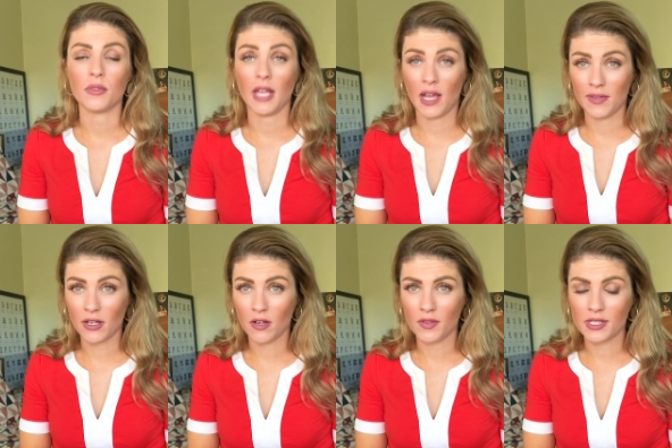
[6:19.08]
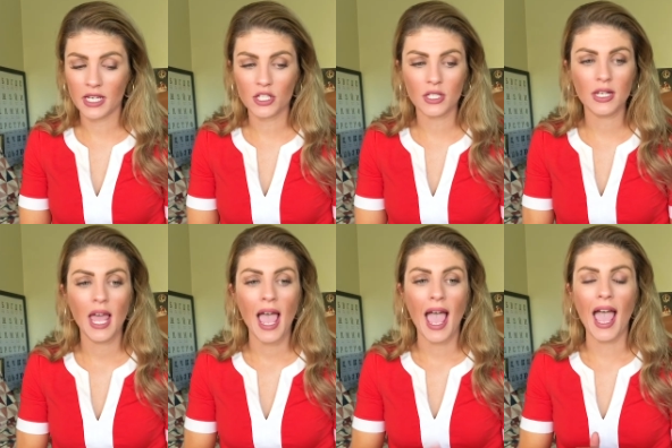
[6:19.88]
to have that conversation,
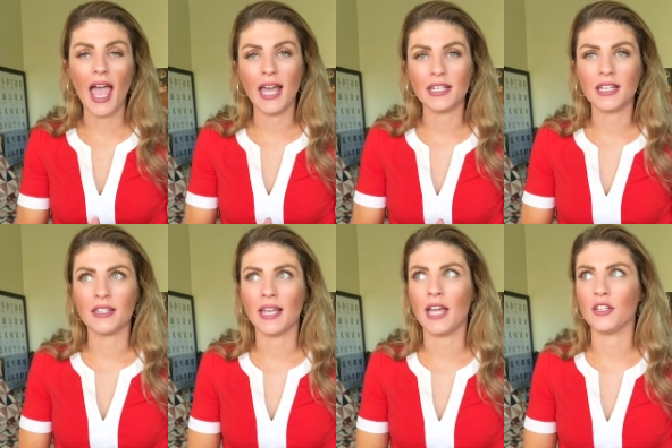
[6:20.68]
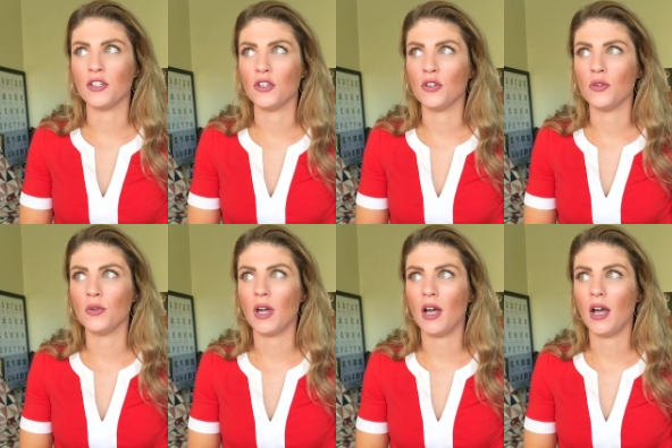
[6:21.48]
and that
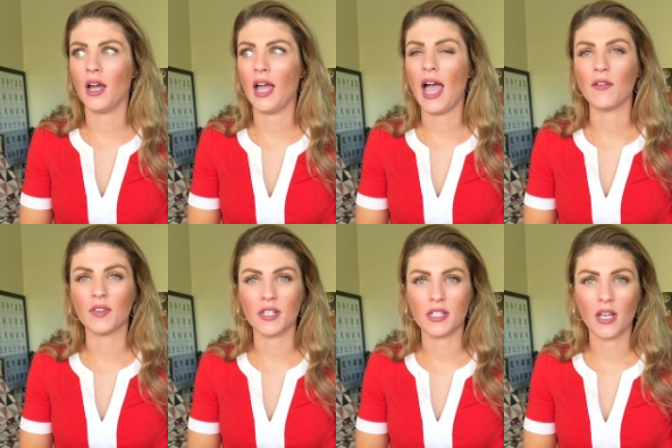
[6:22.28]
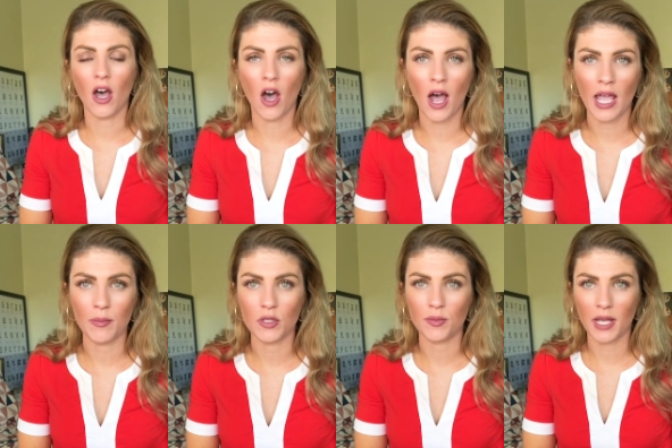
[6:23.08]
you have the
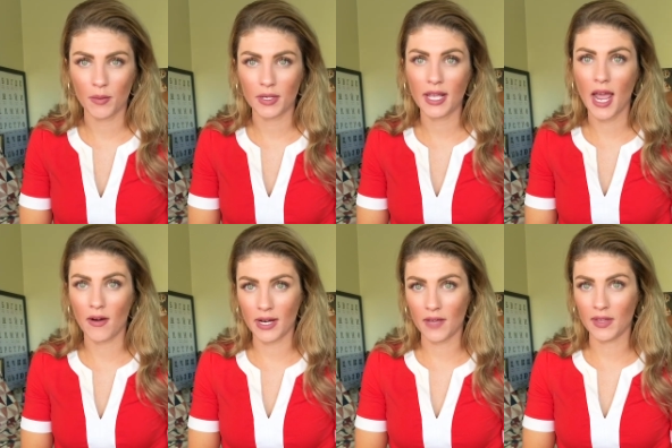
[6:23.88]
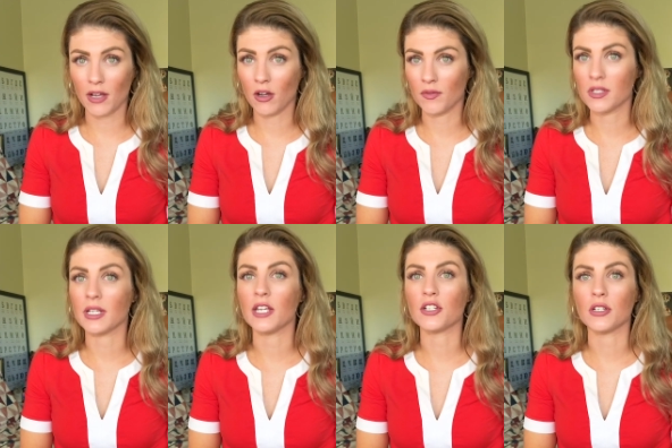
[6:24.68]
time to be able to carry out that
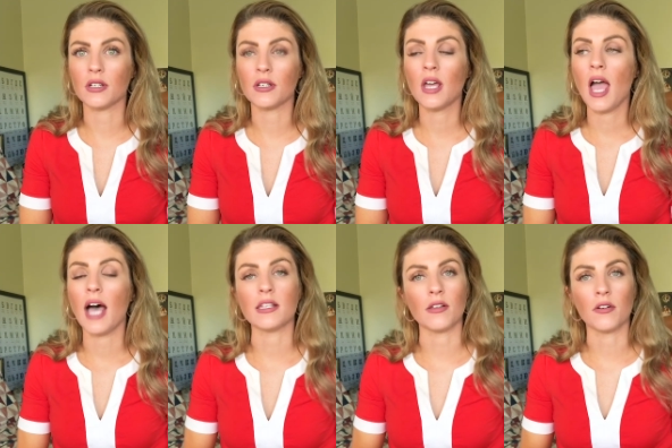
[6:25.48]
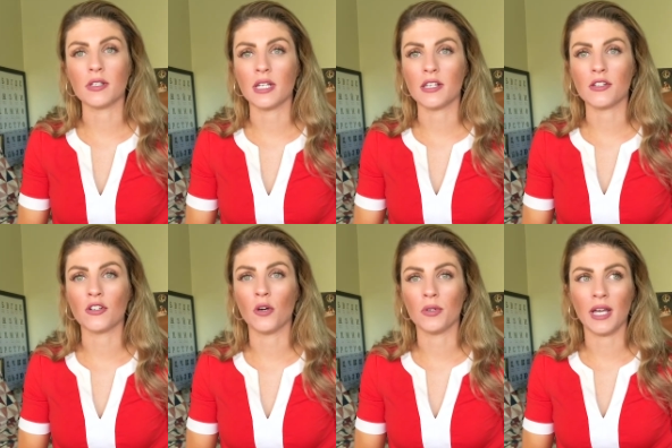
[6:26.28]
conversation, as long as it needs to
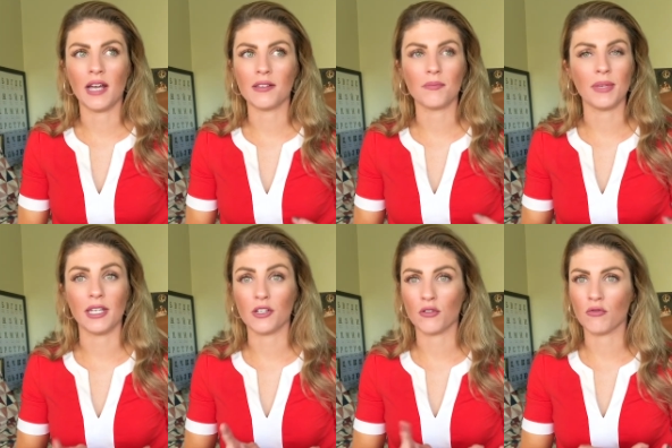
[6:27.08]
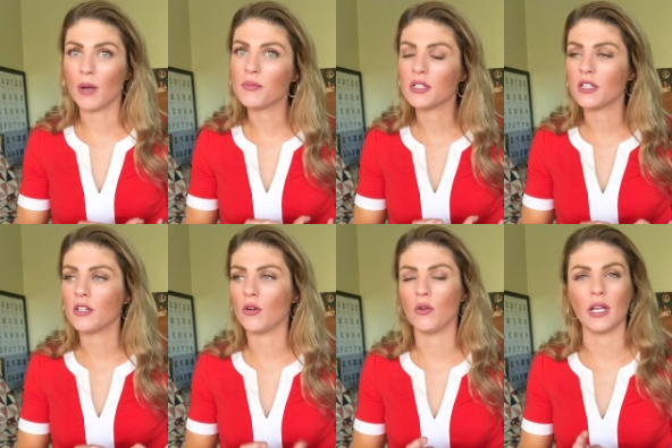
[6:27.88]
go without being
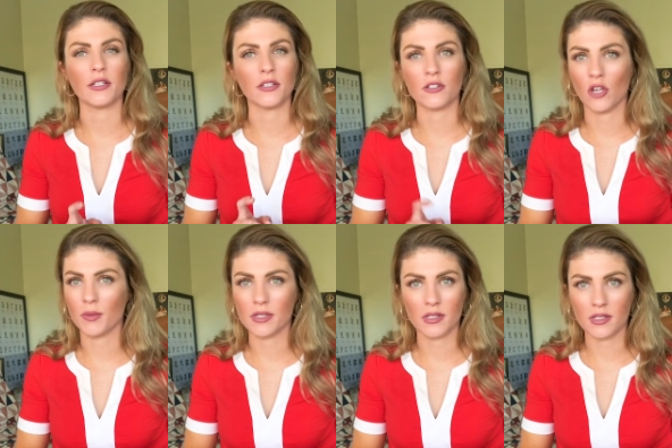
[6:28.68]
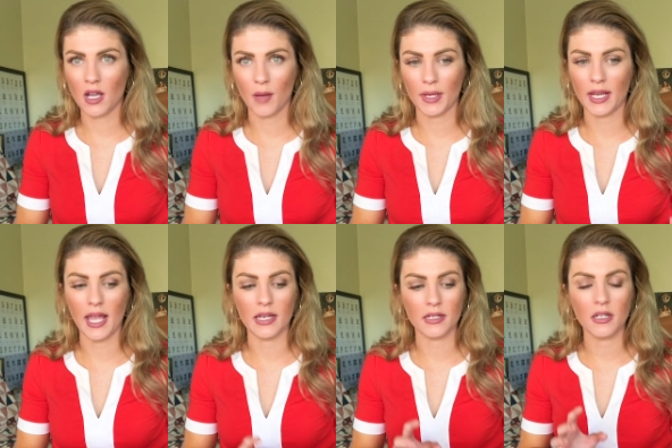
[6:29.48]
interrupted or like disturbances coming
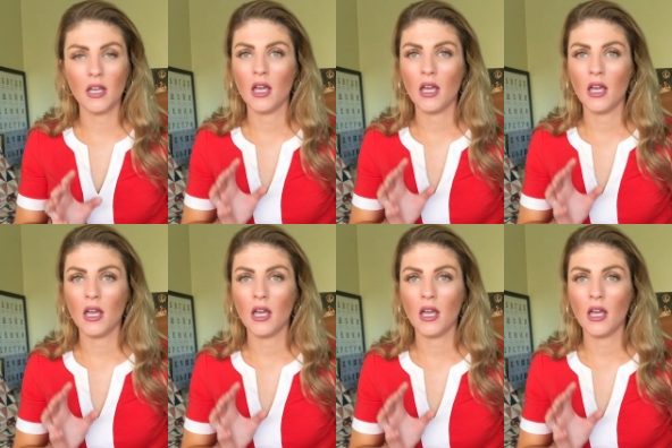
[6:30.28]
and